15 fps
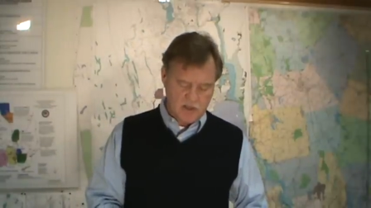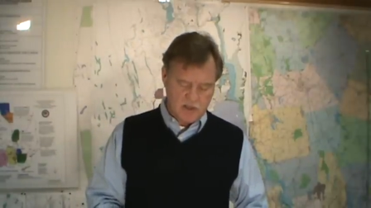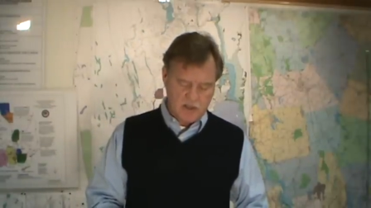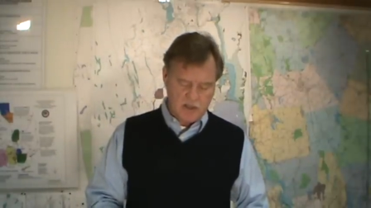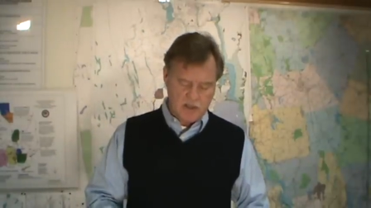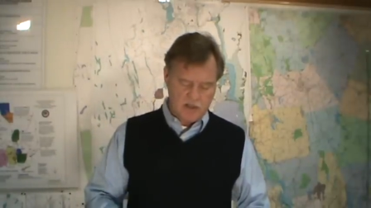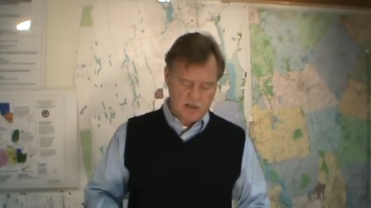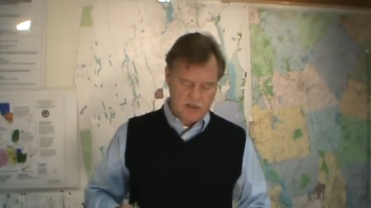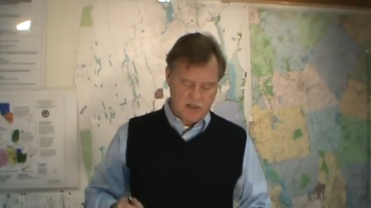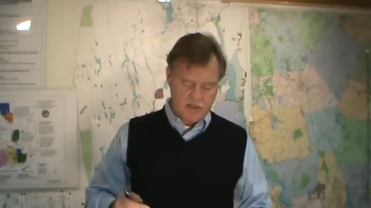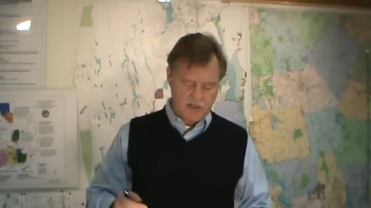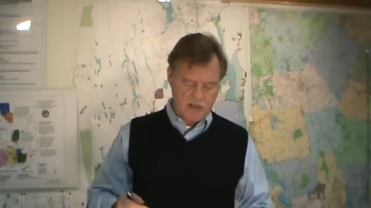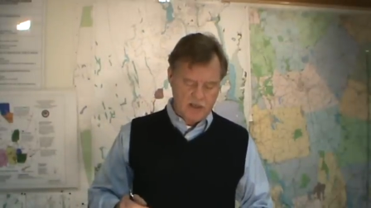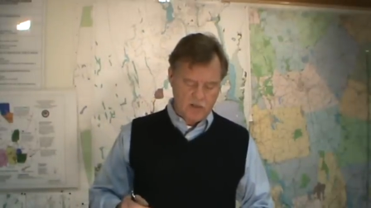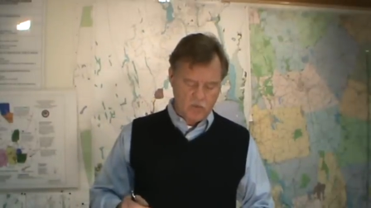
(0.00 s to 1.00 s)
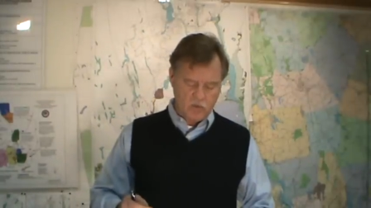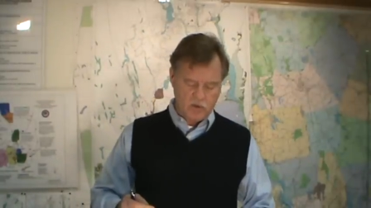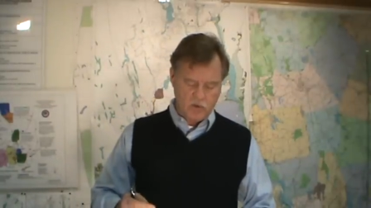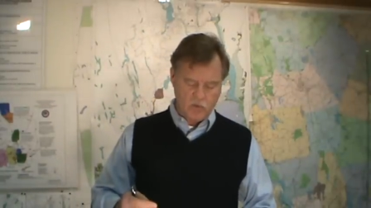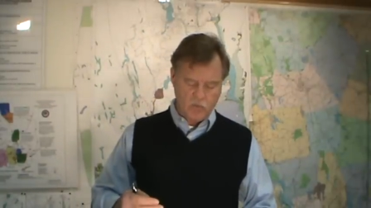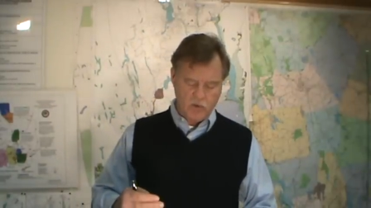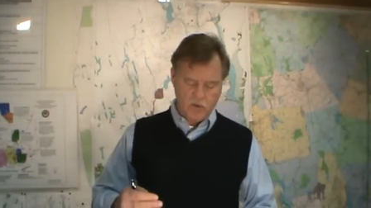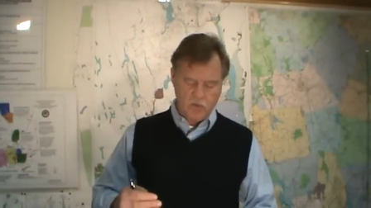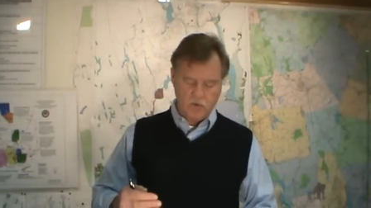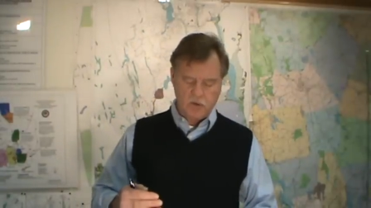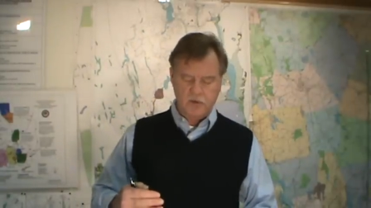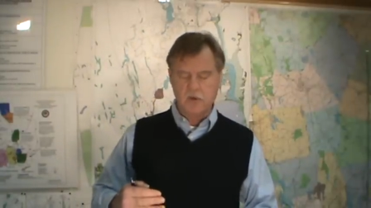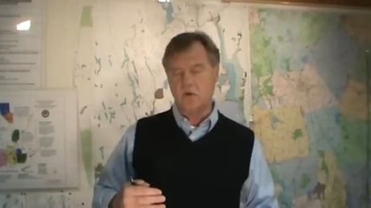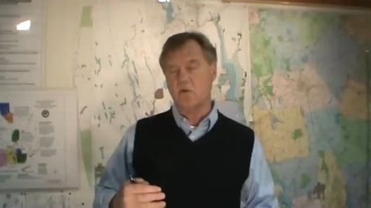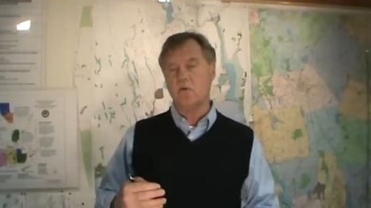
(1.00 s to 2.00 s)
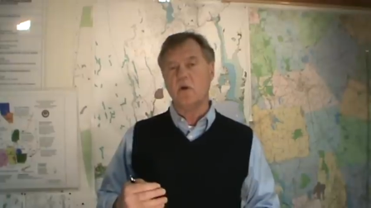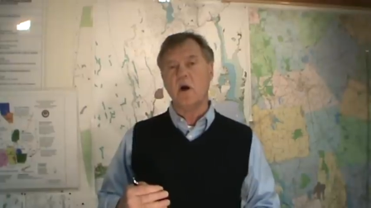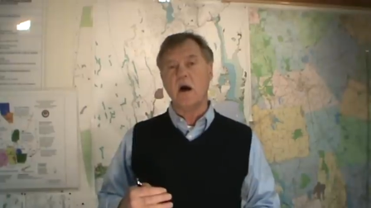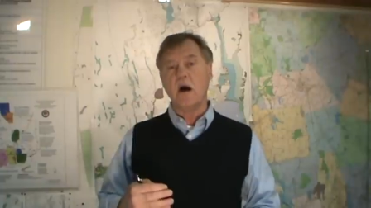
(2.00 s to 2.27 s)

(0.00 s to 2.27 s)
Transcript: And again, we will do